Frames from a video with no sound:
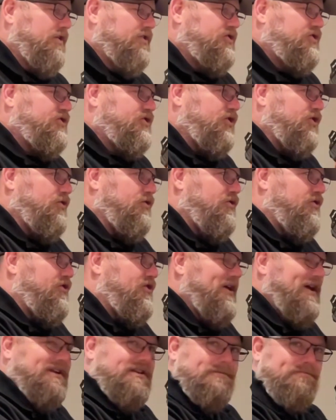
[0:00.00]
to
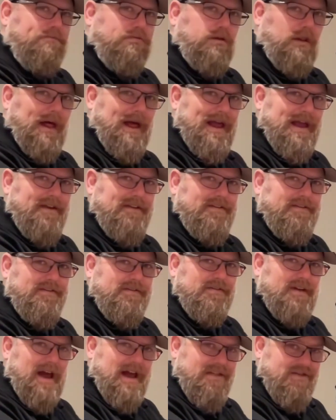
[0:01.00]
this
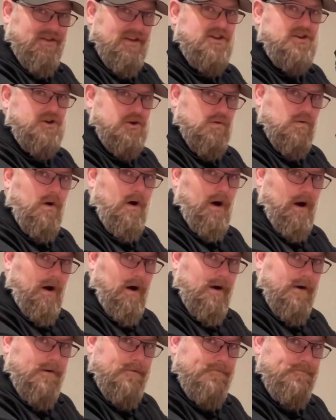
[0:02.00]
place? I think you
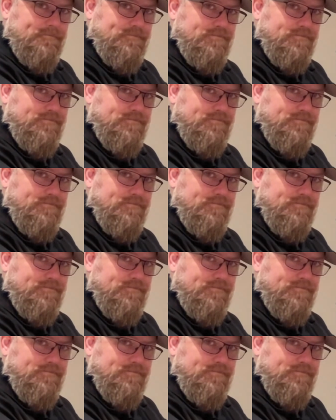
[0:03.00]
are.